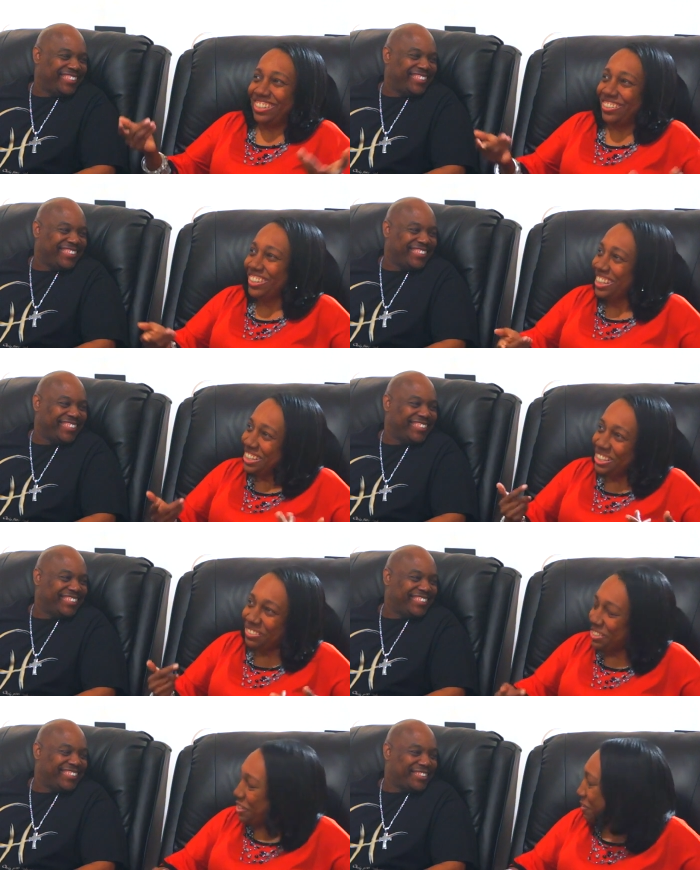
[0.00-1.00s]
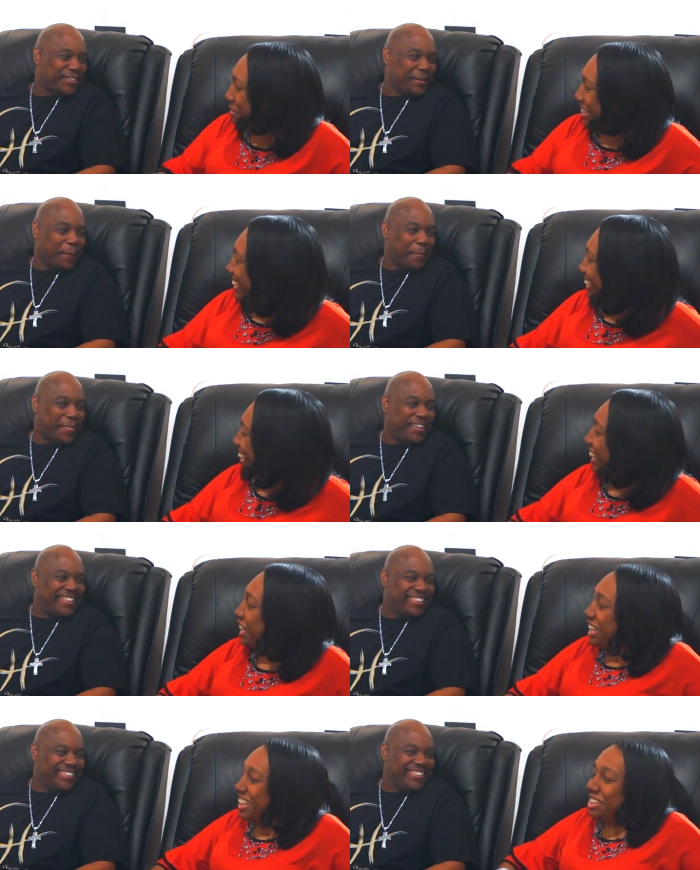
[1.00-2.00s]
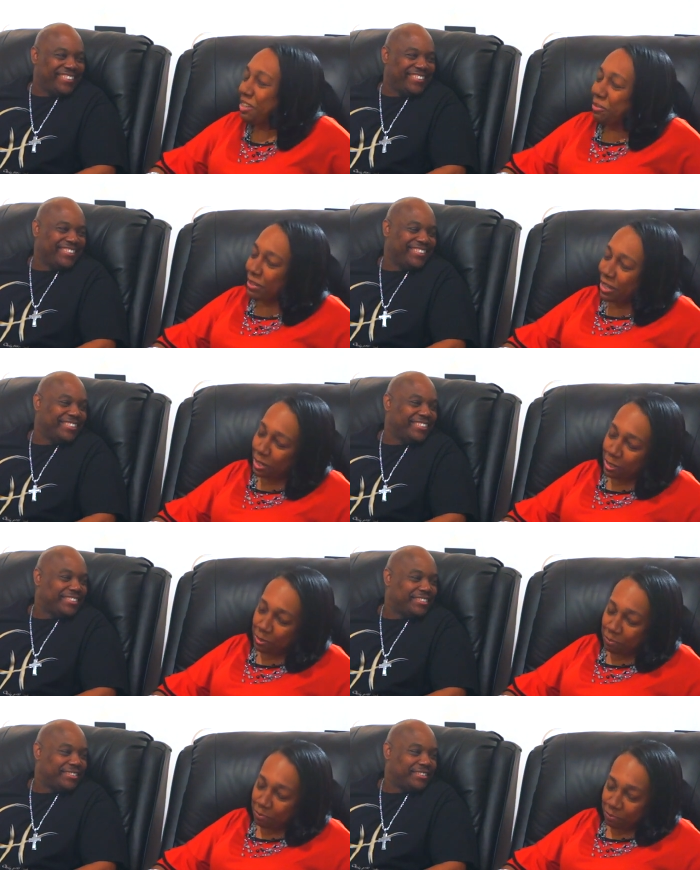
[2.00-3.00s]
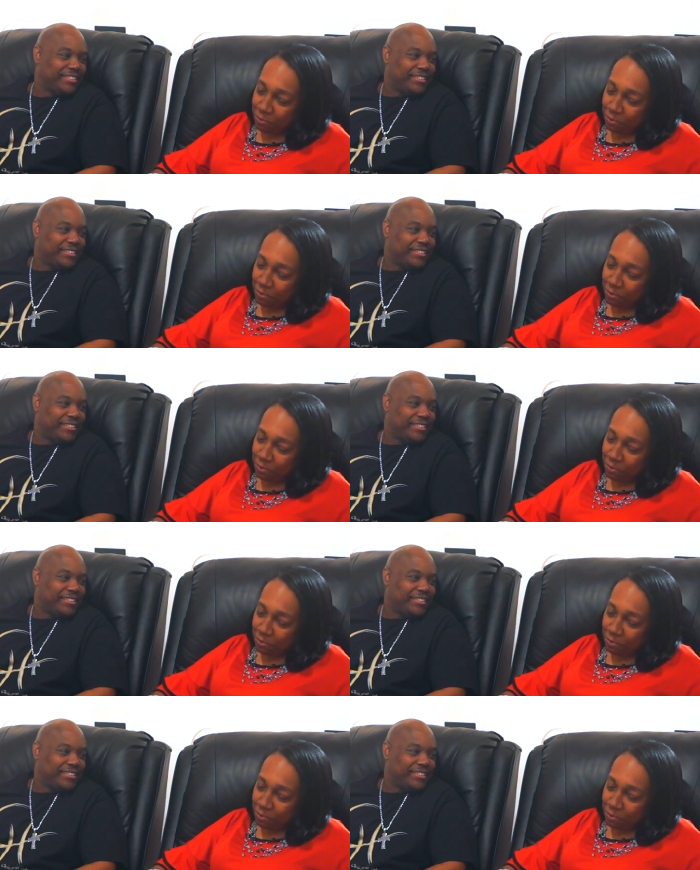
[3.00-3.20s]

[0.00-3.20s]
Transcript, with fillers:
Speaker 1: know. No one told me anything. No, but um,